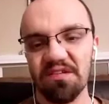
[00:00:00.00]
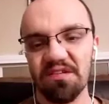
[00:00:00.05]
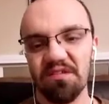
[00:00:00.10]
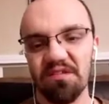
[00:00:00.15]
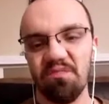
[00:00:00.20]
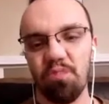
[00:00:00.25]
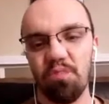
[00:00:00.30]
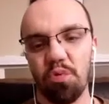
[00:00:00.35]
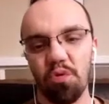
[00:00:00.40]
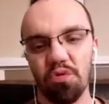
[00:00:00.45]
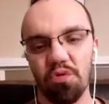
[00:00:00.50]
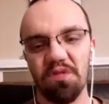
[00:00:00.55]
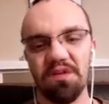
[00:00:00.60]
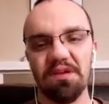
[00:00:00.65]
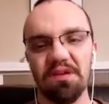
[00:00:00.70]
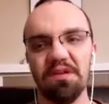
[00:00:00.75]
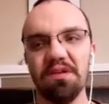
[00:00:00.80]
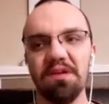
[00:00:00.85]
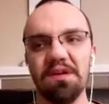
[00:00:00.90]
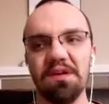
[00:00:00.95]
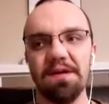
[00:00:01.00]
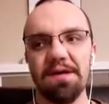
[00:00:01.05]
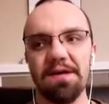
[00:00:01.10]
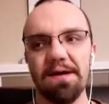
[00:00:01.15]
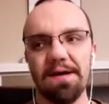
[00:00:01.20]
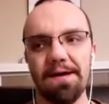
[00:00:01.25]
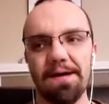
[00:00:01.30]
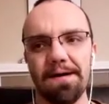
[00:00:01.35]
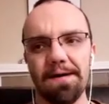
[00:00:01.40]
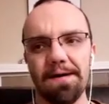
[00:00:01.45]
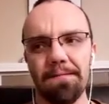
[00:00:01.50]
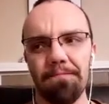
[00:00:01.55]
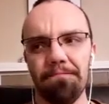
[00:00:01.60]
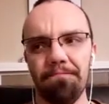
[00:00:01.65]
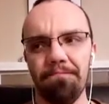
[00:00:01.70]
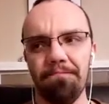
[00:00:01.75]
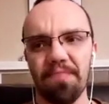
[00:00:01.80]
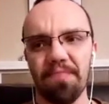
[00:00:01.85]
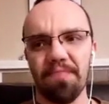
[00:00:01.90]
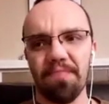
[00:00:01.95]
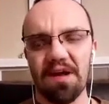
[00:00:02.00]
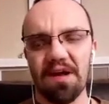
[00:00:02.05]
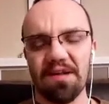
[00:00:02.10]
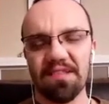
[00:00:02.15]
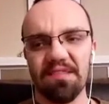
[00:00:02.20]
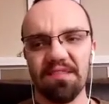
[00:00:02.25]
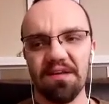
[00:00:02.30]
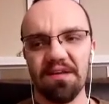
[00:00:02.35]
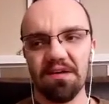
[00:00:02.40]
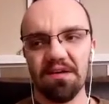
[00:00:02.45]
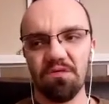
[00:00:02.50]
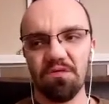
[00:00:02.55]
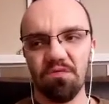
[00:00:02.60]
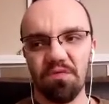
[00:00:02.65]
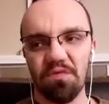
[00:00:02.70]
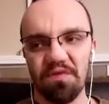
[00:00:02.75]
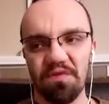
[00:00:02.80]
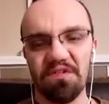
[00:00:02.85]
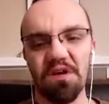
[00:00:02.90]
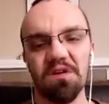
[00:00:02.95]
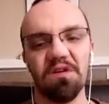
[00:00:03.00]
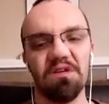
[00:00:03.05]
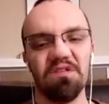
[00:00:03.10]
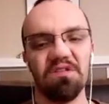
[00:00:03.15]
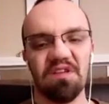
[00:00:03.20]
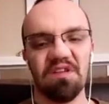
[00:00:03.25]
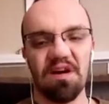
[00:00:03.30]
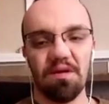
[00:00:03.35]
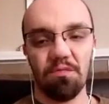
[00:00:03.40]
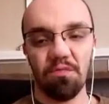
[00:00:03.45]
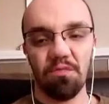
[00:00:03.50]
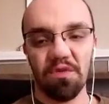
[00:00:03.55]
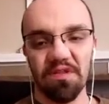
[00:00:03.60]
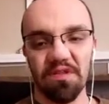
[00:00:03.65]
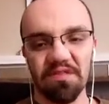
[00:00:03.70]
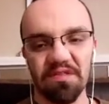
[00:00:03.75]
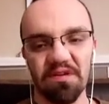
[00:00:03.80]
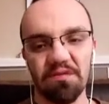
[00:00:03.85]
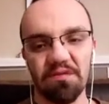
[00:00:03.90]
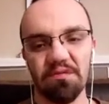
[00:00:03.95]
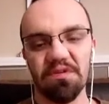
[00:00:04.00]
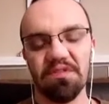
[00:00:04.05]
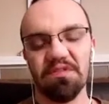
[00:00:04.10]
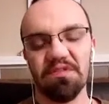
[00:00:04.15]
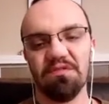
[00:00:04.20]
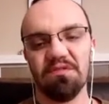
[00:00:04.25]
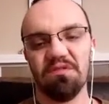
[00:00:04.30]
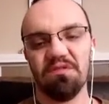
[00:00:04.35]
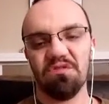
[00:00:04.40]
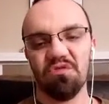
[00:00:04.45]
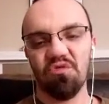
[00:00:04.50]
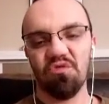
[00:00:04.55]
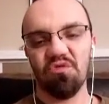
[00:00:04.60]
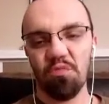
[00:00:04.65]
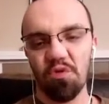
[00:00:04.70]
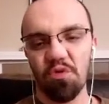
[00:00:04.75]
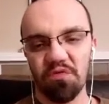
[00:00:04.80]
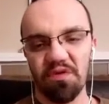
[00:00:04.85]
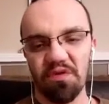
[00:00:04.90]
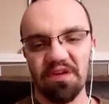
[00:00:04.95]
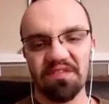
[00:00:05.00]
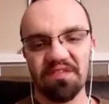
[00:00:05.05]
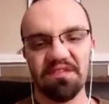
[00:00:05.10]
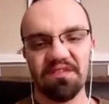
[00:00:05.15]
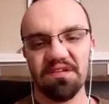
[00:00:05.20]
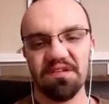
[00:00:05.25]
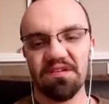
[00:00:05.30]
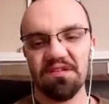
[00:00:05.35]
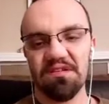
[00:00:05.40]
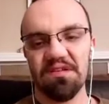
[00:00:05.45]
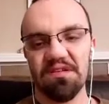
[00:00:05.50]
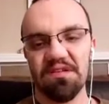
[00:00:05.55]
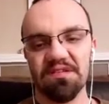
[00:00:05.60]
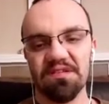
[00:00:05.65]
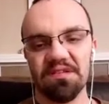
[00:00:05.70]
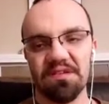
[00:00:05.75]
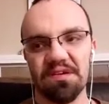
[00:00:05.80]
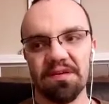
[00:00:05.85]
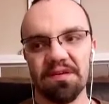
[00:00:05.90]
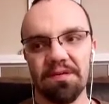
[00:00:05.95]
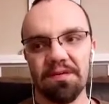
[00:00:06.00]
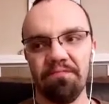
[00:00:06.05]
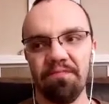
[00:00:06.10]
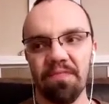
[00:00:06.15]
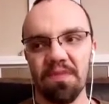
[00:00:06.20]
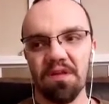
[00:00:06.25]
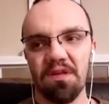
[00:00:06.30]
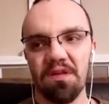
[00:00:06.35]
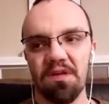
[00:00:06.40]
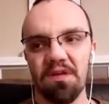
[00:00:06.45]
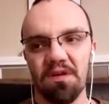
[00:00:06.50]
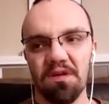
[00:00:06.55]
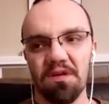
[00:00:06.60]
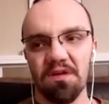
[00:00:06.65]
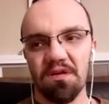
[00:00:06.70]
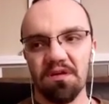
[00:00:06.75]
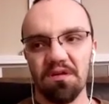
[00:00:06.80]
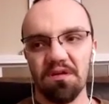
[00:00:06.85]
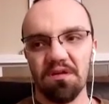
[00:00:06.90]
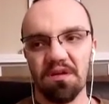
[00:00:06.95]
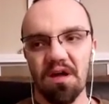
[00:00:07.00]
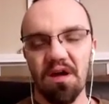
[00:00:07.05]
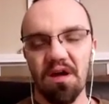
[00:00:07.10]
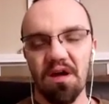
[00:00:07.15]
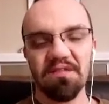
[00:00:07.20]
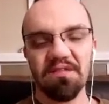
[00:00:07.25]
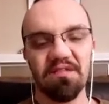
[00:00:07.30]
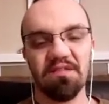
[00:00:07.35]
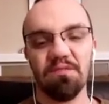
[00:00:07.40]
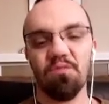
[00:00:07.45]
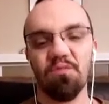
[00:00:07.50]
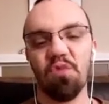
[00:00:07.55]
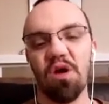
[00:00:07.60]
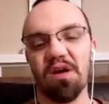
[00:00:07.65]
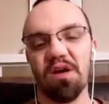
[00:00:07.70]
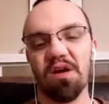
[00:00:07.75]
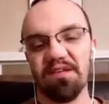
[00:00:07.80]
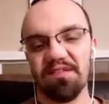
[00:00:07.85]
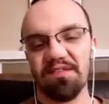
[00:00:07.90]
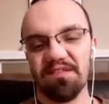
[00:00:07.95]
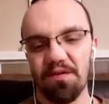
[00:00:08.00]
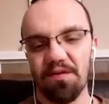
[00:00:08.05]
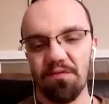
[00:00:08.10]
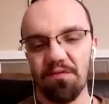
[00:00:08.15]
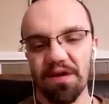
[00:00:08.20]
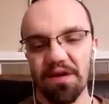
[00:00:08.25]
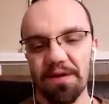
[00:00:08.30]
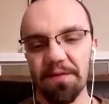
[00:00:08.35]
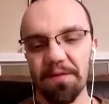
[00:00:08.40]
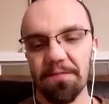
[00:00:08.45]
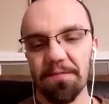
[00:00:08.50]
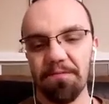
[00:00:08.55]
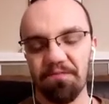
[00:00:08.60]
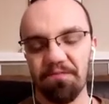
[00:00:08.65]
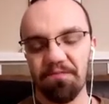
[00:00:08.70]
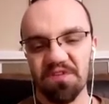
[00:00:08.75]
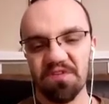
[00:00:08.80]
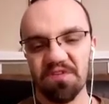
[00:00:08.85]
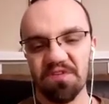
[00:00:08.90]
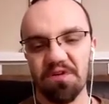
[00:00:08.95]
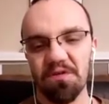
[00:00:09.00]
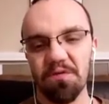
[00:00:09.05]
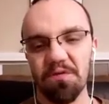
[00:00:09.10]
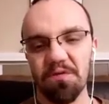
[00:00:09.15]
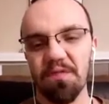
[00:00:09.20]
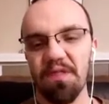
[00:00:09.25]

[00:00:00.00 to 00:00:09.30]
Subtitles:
of Portland. I think we've done a good job with school board races, and at least causing some ruckus anyway. So